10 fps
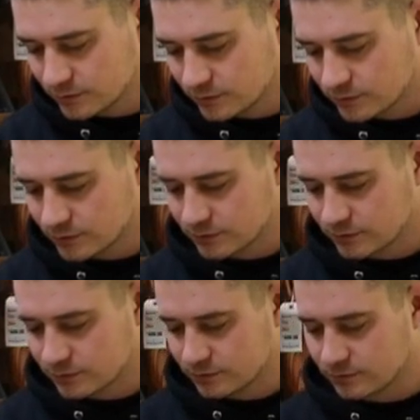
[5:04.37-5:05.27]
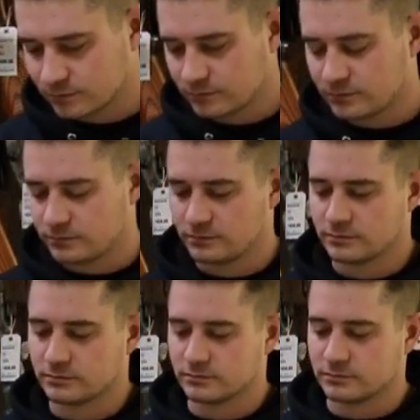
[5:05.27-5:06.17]

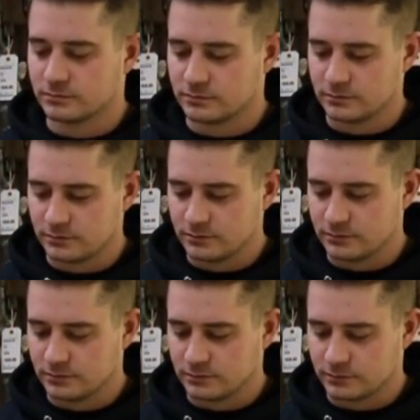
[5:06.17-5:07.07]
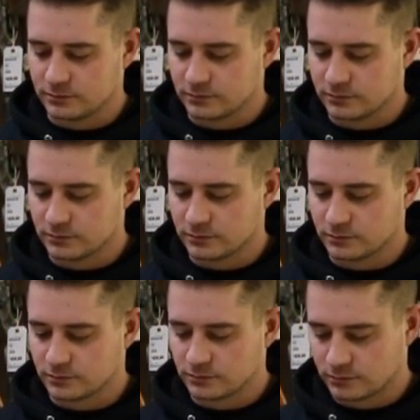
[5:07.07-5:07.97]

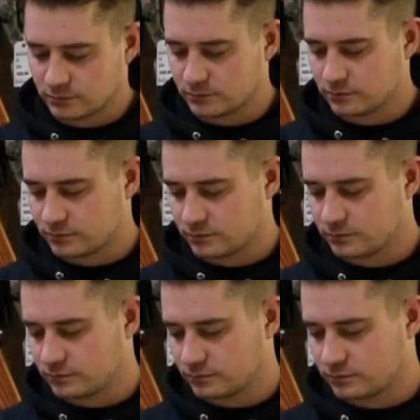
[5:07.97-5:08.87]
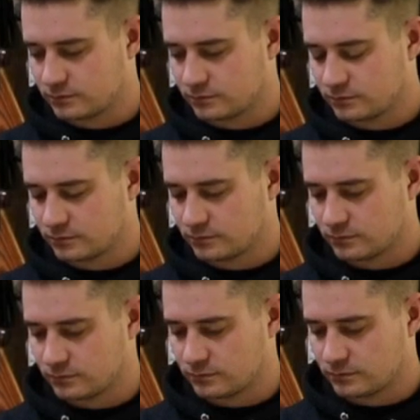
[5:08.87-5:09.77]

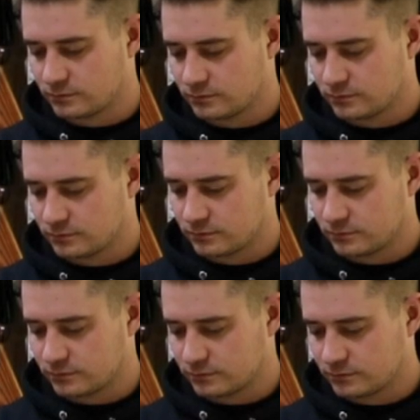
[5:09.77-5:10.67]
This person isn't speaking.